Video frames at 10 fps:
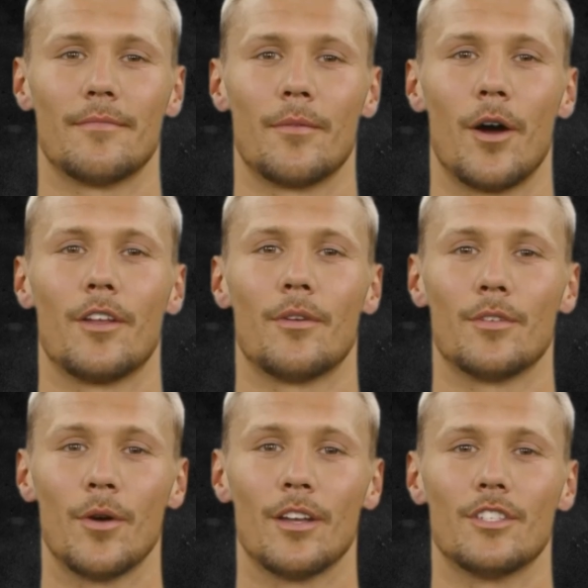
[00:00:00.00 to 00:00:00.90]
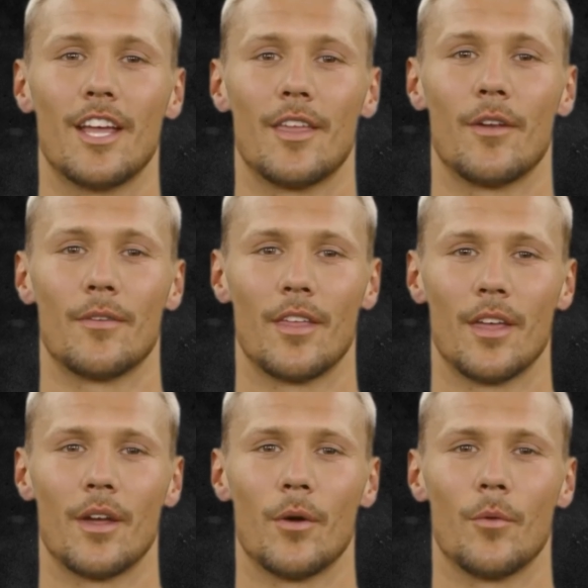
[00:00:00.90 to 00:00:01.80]
Welcome to our channel,
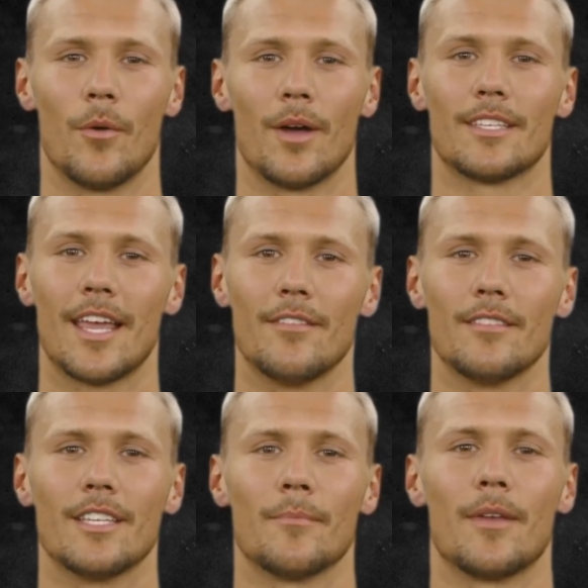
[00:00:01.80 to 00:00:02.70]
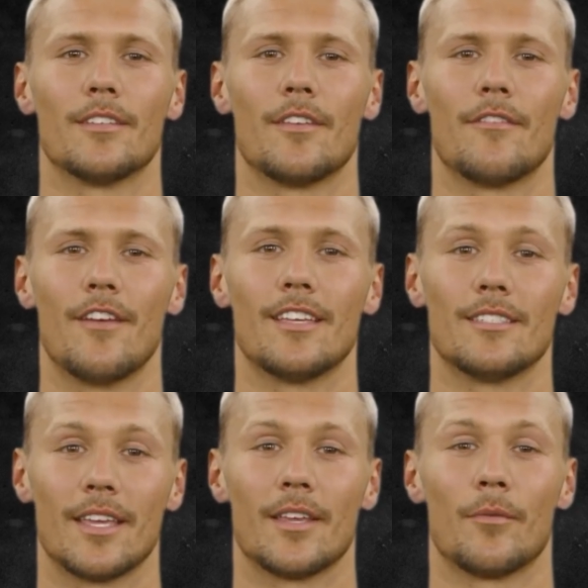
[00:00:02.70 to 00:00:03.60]
where we dive deep into the
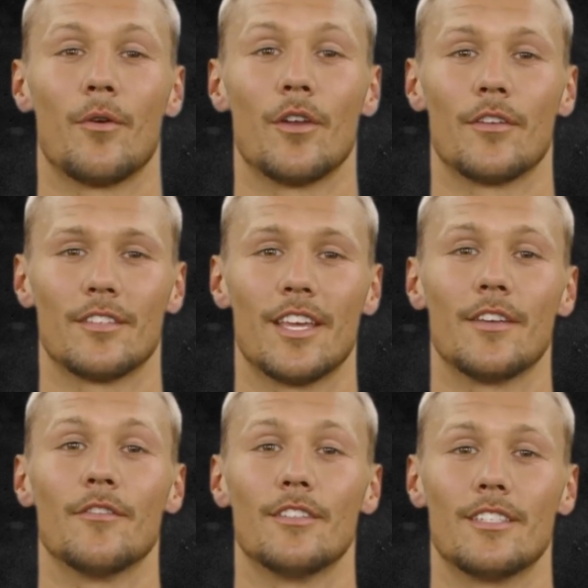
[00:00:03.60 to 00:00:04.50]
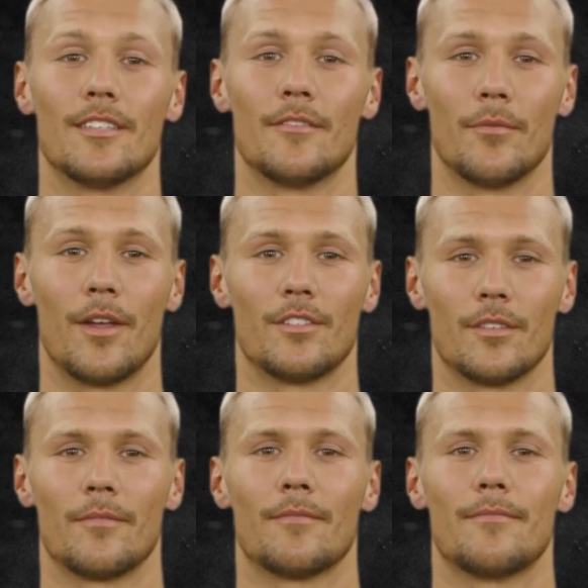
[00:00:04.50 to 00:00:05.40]
fascinating world of data versus information.